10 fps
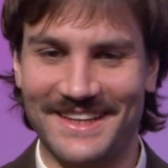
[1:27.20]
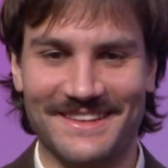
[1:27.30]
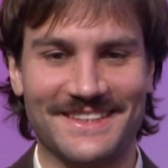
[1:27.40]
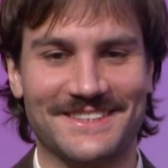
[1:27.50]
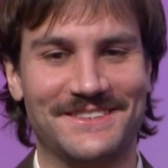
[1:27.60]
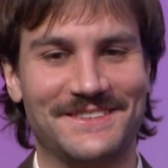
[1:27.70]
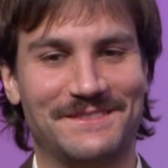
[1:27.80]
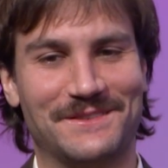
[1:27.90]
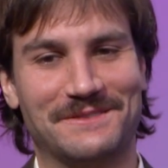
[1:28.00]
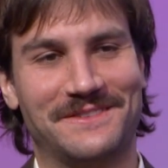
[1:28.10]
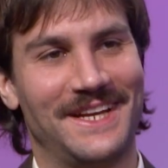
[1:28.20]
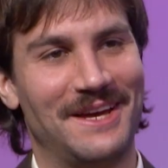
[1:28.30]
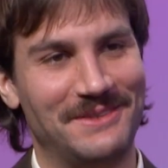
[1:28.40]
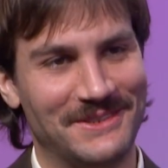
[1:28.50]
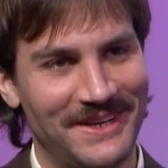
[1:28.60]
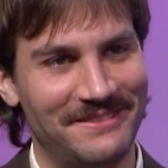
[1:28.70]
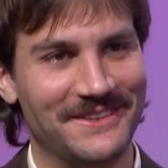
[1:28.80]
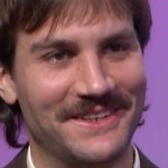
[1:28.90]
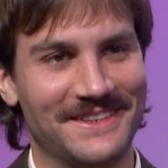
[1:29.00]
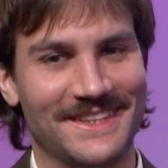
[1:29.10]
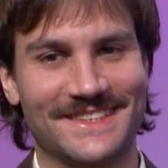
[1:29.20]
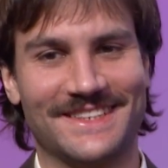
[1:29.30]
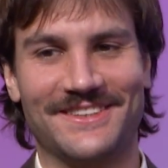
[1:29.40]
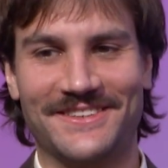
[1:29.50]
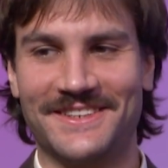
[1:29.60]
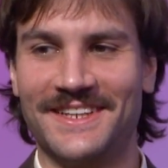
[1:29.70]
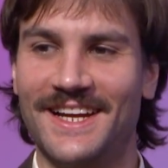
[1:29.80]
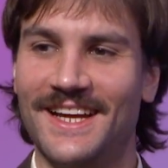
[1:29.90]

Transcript: Thanks lots. We're very happy to have you here. That's an honor.